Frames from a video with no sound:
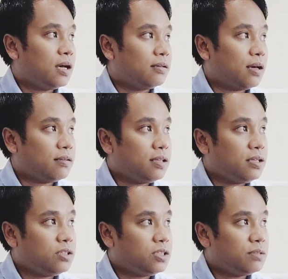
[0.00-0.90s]
I
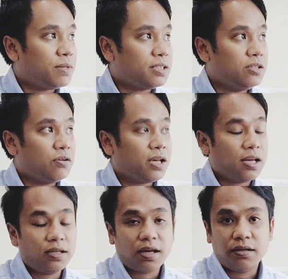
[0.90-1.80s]
think she's
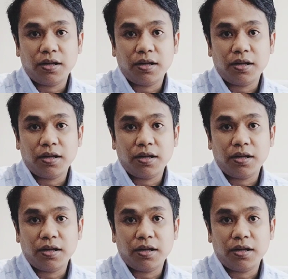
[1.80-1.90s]
Macedonian